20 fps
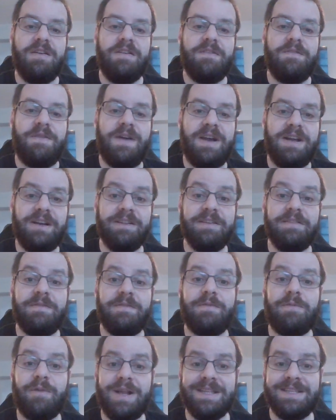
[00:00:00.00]
Finally,
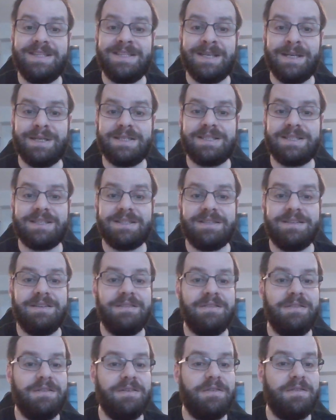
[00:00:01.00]
Fred says,
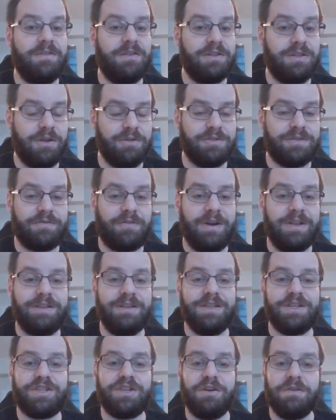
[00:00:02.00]
close friend
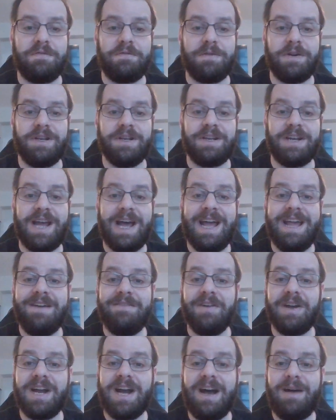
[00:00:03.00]
to the show, Fred, I
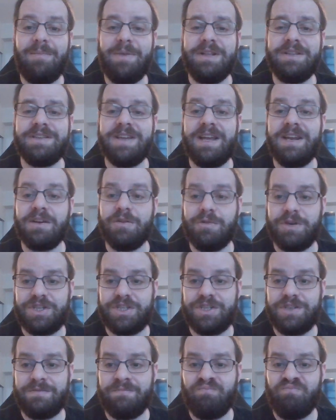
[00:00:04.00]
have a comment and a
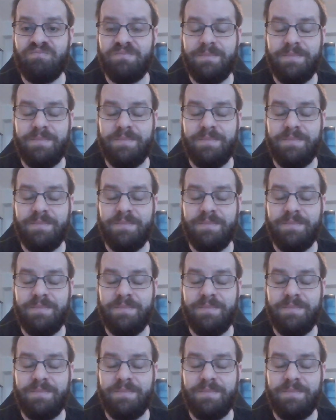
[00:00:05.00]
question.